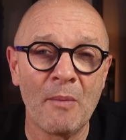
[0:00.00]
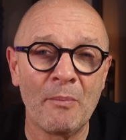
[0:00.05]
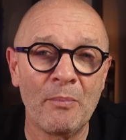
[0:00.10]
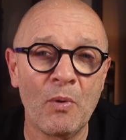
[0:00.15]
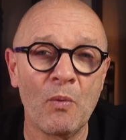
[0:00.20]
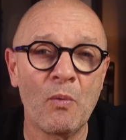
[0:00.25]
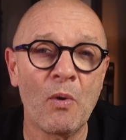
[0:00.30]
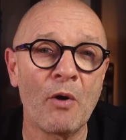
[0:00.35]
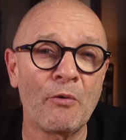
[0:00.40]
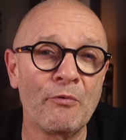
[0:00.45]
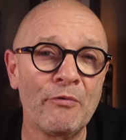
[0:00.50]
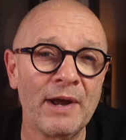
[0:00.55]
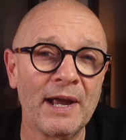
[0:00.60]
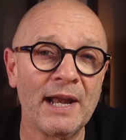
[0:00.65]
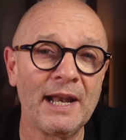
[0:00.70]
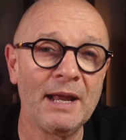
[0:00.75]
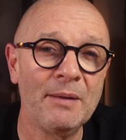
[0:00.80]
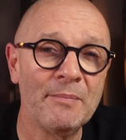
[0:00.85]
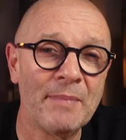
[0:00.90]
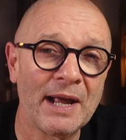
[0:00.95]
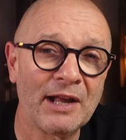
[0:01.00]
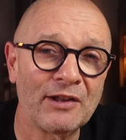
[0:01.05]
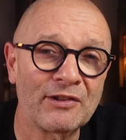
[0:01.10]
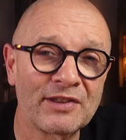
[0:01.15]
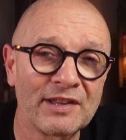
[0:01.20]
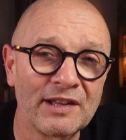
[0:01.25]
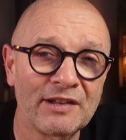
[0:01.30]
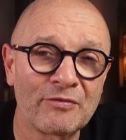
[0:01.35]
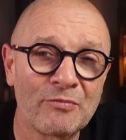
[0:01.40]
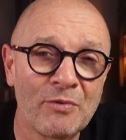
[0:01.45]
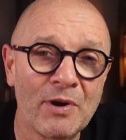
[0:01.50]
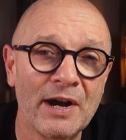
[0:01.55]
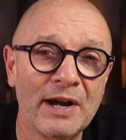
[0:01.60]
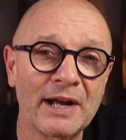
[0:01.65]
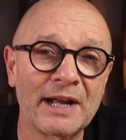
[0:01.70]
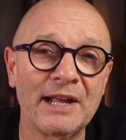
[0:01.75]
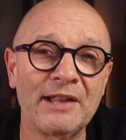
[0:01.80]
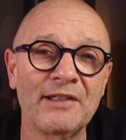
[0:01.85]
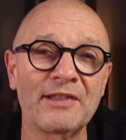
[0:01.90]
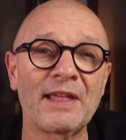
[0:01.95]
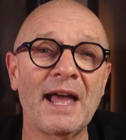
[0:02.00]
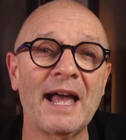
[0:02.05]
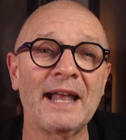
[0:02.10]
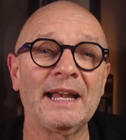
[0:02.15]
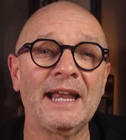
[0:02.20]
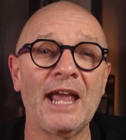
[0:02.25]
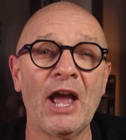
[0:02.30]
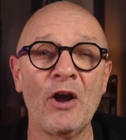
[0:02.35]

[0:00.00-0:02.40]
but what really makes this work is that it